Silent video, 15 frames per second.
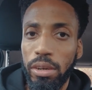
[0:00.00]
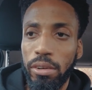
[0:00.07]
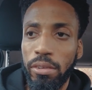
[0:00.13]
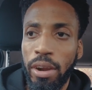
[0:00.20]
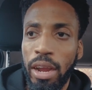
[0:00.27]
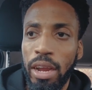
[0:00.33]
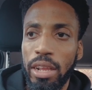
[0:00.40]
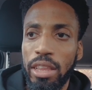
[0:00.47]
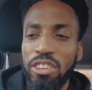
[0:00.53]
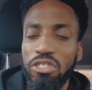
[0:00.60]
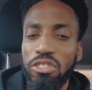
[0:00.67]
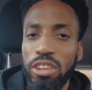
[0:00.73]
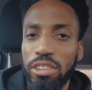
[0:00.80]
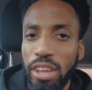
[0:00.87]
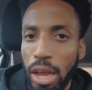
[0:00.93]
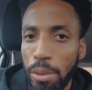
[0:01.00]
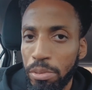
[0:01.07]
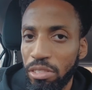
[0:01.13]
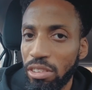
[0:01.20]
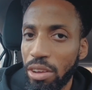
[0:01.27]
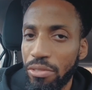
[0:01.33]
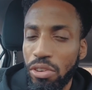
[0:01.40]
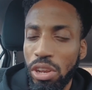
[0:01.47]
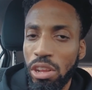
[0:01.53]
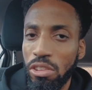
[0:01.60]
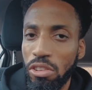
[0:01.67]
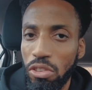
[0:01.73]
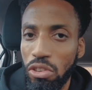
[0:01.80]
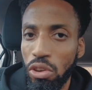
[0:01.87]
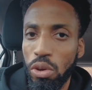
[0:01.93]
right? This is the type of stuff you need
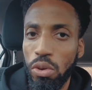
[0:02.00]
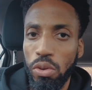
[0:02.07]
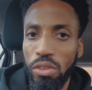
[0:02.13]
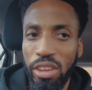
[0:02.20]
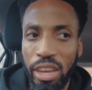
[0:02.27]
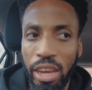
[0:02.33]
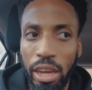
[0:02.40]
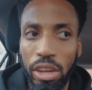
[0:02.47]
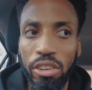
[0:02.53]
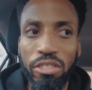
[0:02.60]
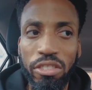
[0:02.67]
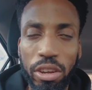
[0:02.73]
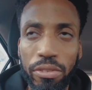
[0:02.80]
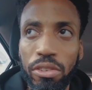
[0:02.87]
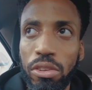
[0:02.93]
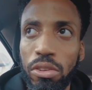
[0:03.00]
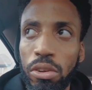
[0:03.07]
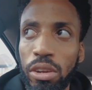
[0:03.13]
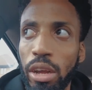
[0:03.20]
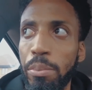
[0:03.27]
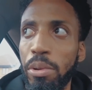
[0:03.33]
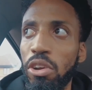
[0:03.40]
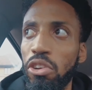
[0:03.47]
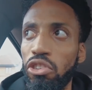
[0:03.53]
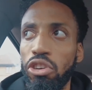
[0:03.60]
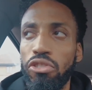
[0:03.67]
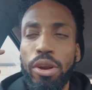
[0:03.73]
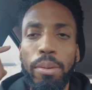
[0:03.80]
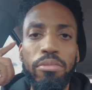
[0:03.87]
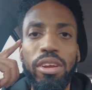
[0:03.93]
to do to get yourself to do that, because your
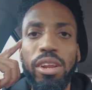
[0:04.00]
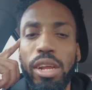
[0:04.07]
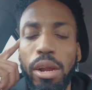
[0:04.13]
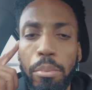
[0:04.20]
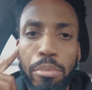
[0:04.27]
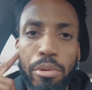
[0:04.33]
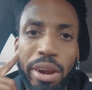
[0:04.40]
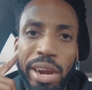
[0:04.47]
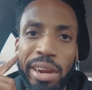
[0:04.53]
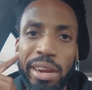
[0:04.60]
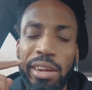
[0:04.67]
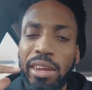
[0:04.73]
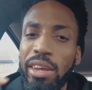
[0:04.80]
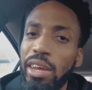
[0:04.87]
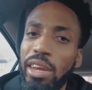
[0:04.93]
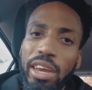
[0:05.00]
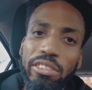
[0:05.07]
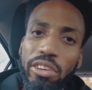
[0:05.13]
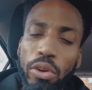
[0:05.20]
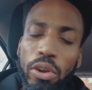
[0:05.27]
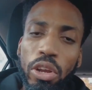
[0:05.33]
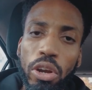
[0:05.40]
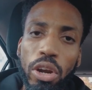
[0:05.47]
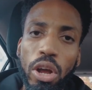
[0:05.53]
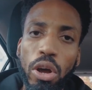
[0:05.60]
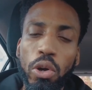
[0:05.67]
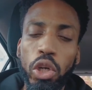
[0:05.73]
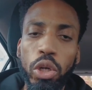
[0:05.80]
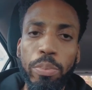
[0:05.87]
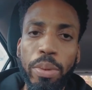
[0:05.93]
reptilian brain is only going to
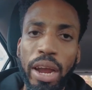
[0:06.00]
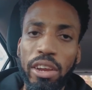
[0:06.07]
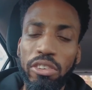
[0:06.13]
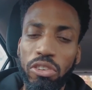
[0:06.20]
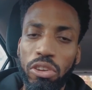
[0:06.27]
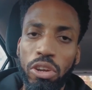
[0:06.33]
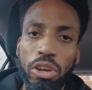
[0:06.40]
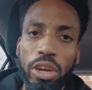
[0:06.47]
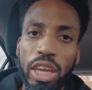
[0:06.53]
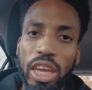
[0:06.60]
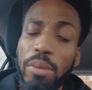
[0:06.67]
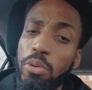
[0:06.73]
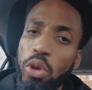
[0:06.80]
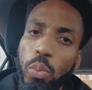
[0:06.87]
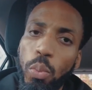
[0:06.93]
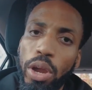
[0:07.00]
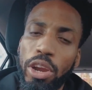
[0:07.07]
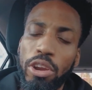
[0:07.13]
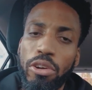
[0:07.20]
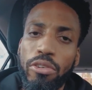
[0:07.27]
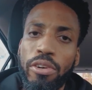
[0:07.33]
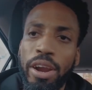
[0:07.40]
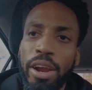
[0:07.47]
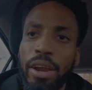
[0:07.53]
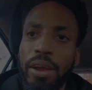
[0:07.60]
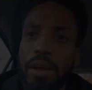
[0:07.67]
hold you back. It's only going to keep you where you're at.